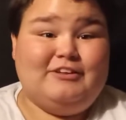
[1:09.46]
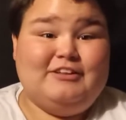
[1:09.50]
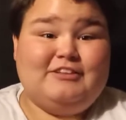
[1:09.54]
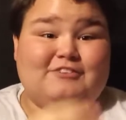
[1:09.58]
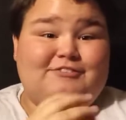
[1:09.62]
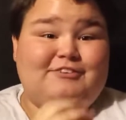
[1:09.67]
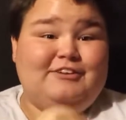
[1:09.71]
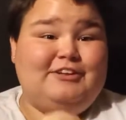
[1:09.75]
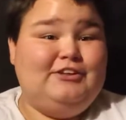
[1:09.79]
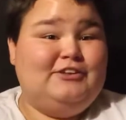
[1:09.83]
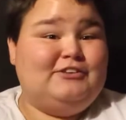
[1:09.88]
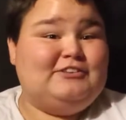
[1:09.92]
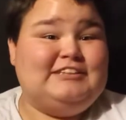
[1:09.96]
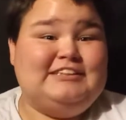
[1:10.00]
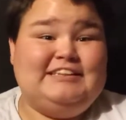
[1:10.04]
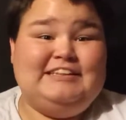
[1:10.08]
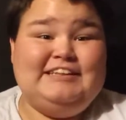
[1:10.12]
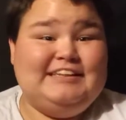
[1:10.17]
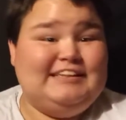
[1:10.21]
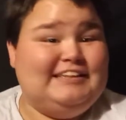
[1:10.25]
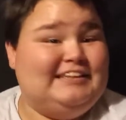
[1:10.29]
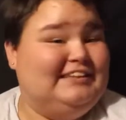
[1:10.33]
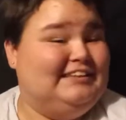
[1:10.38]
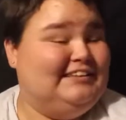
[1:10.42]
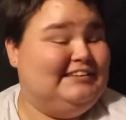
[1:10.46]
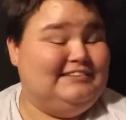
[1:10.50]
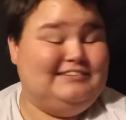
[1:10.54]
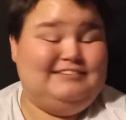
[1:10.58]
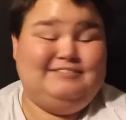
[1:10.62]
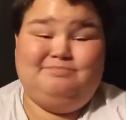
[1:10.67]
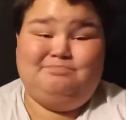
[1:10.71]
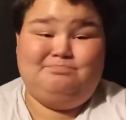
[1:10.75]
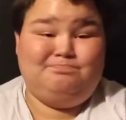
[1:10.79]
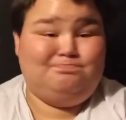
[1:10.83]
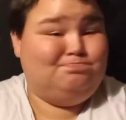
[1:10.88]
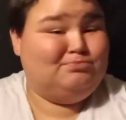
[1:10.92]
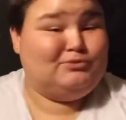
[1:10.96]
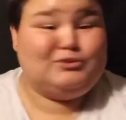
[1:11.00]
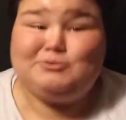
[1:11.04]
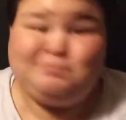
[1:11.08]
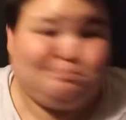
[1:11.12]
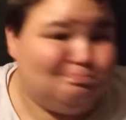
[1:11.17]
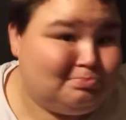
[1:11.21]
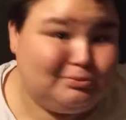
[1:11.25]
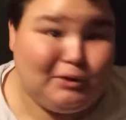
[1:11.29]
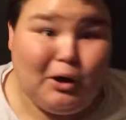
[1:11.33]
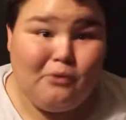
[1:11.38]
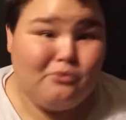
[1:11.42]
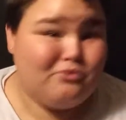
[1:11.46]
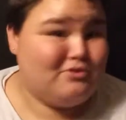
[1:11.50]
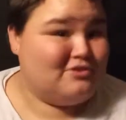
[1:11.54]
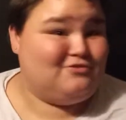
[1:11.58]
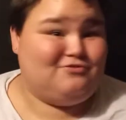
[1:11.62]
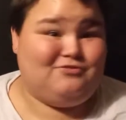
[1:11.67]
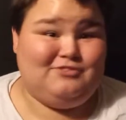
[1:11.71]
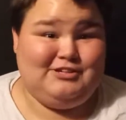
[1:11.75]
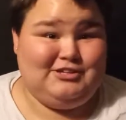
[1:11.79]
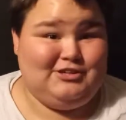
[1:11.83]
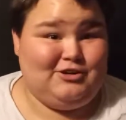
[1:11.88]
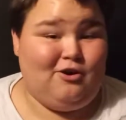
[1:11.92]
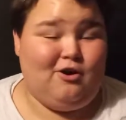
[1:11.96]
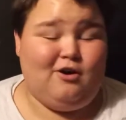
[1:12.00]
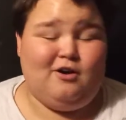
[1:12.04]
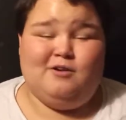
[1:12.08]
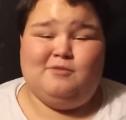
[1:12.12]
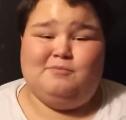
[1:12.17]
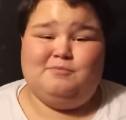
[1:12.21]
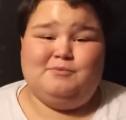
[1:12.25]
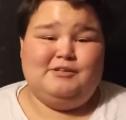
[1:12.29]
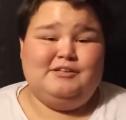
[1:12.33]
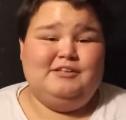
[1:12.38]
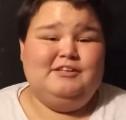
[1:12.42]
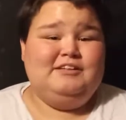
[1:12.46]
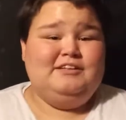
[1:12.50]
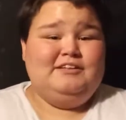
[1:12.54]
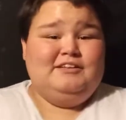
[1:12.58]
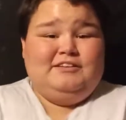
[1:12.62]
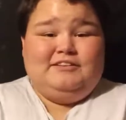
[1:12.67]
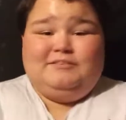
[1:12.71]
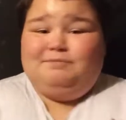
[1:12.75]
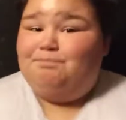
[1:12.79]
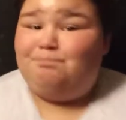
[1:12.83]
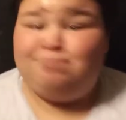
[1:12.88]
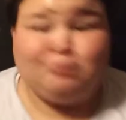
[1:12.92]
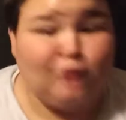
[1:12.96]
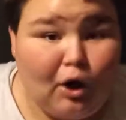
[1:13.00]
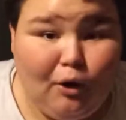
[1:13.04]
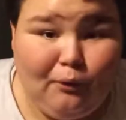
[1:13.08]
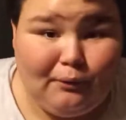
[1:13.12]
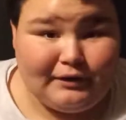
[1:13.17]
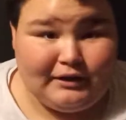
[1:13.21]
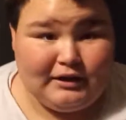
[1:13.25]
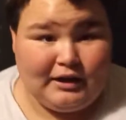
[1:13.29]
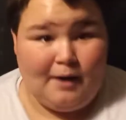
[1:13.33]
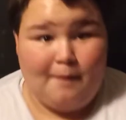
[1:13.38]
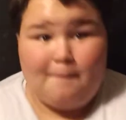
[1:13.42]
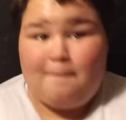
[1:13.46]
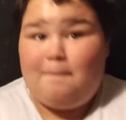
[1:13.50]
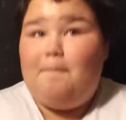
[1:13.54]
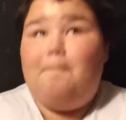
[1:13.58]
this video to get, just blow this video up. Blow it up.